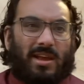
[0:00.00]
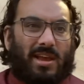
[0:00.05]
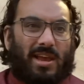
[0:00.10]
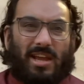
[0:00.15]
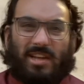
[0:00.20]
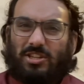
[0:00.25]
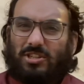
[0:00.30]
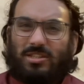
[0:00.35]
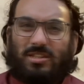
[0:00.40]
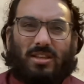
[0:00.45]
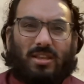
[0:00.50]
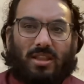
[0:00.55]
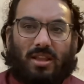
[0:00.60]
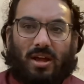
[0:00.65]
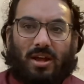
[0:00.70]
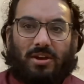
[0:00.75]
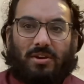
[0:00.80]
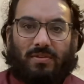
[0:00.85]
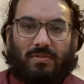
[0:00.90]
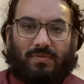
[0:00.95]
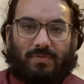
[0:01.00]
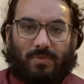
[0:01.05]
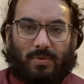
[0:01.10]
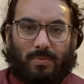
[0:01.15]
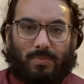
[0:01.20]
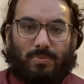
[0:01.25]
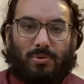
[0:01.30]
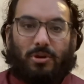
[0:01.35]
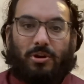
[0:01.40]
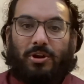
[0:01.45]
and just a lot of
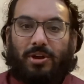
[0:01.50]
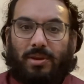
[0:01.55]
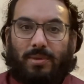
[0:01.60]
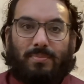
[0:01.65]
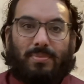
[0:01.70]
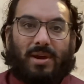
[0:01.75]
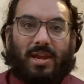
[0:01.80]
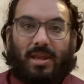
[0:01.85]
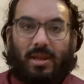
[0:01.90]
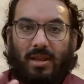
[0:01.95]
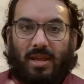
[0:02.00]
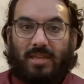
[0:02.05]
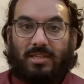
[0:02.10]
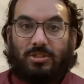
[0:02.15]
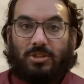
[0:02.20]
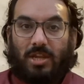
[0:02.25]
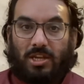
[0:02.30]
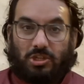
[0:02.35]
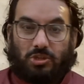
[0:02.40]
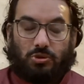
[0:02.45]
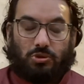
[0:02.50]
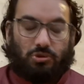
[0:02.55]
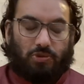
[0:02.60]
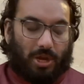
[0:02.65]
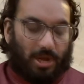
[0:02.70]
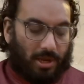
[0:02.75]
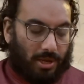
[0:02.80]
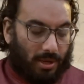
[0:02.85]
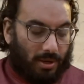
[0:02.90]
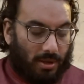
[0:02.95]
burn and bite as you
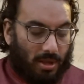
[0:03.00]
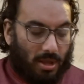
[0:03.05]
drink it.